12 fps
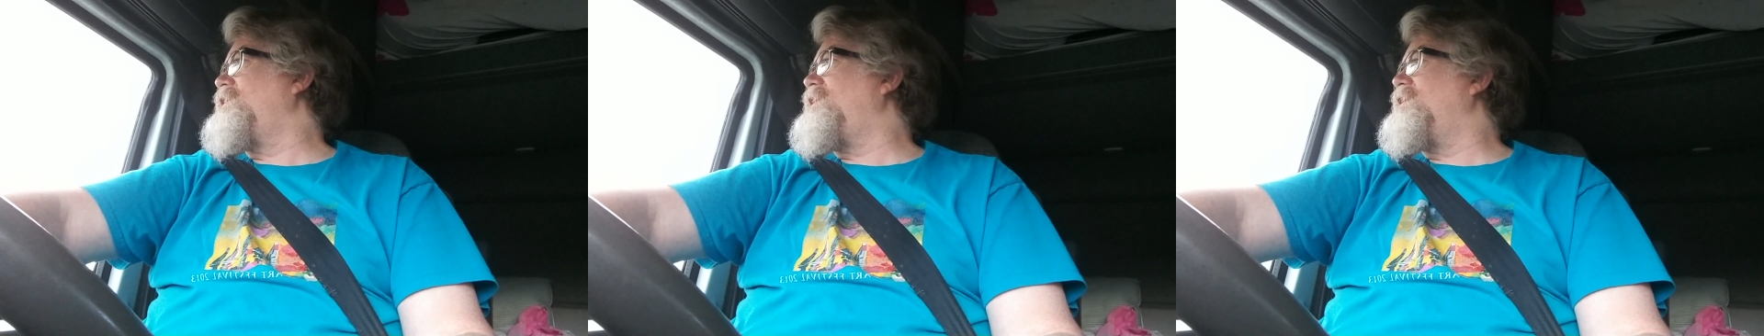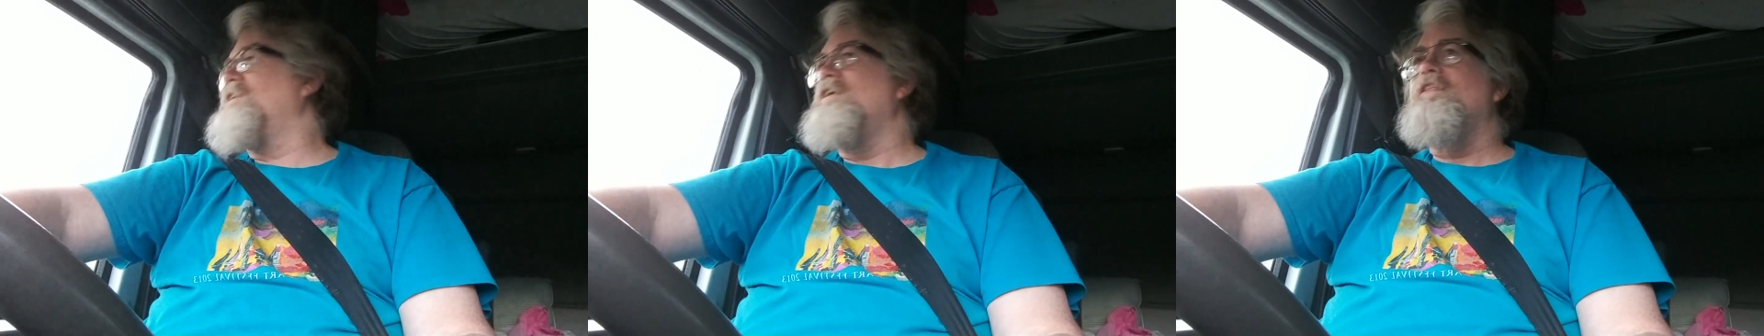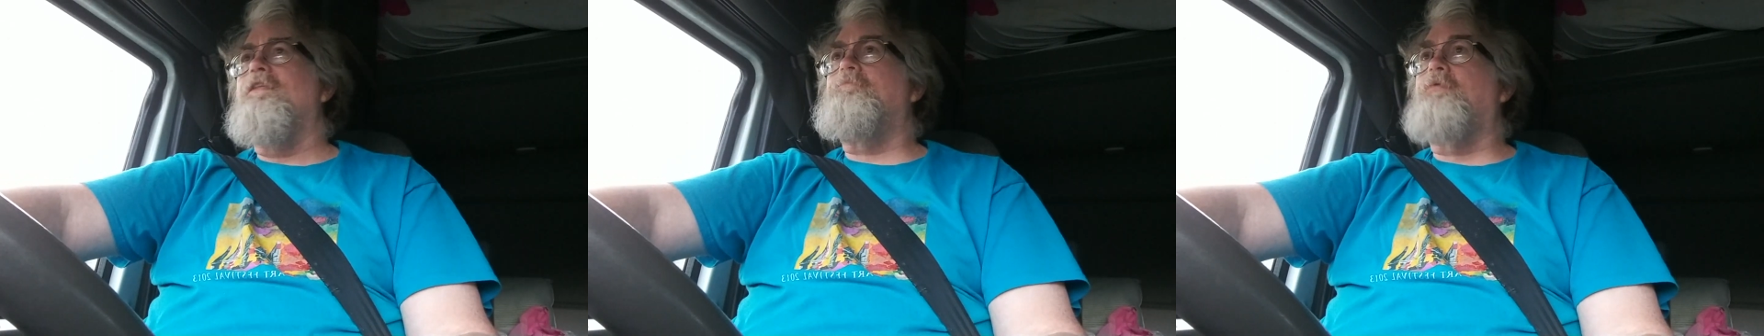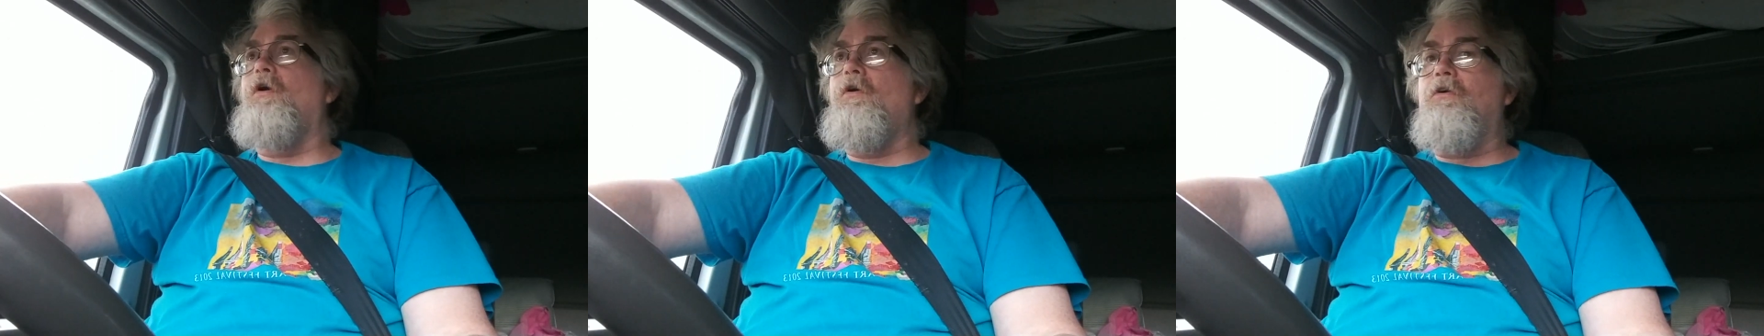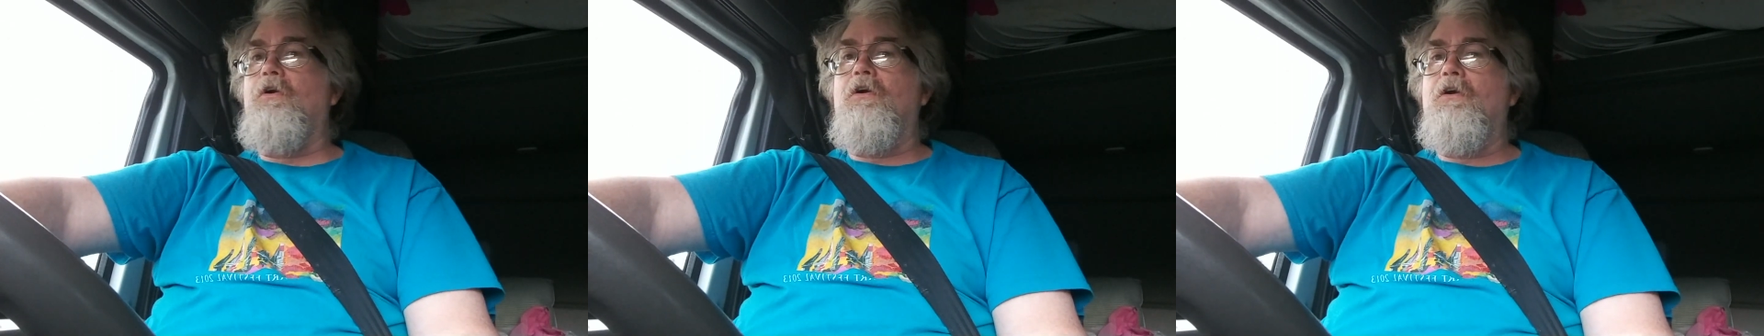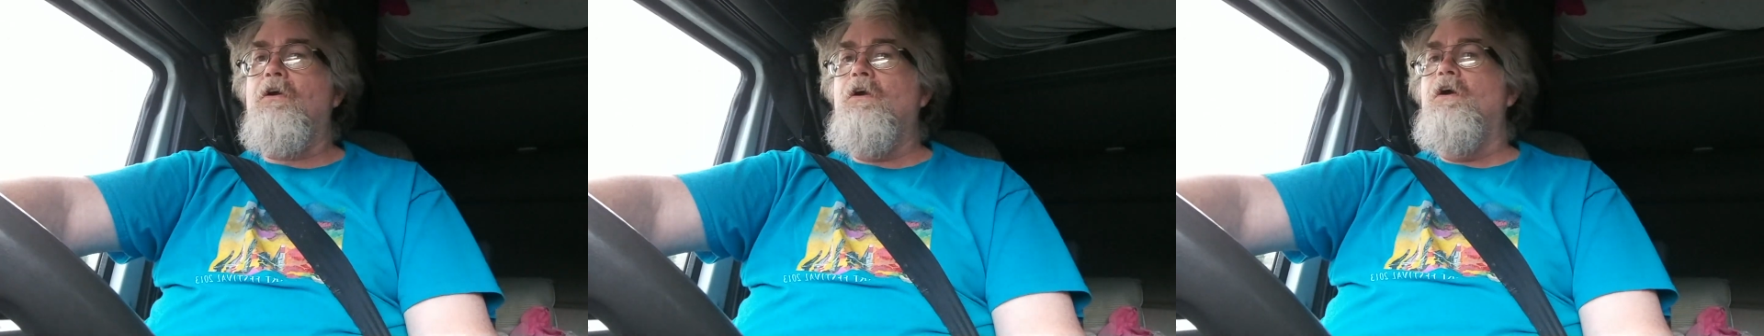thing. The
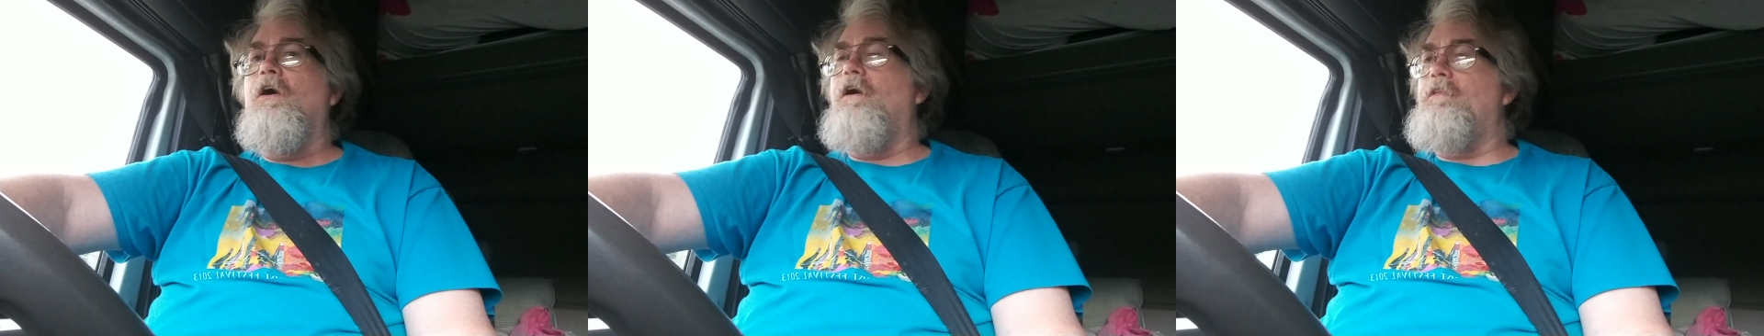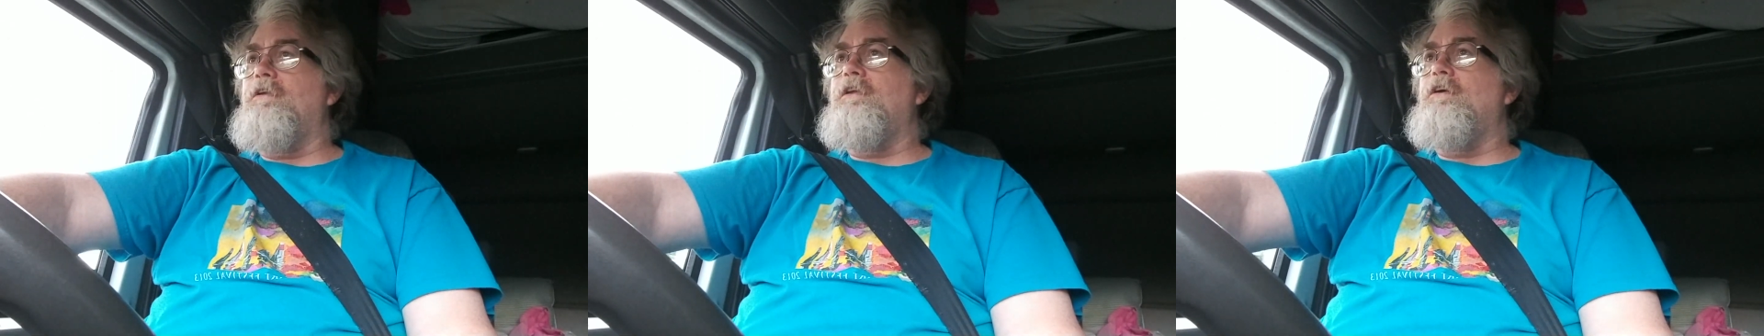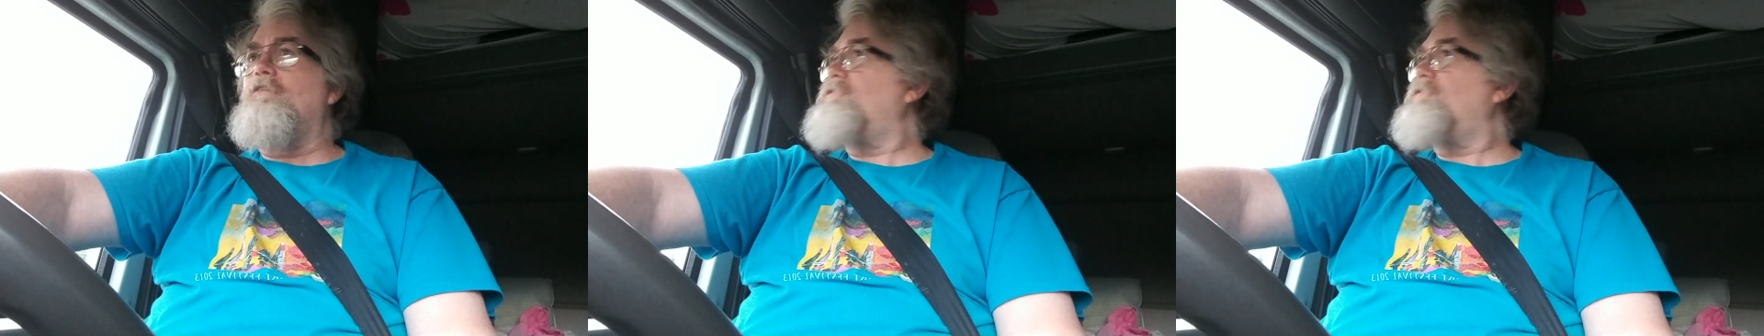broker on the deal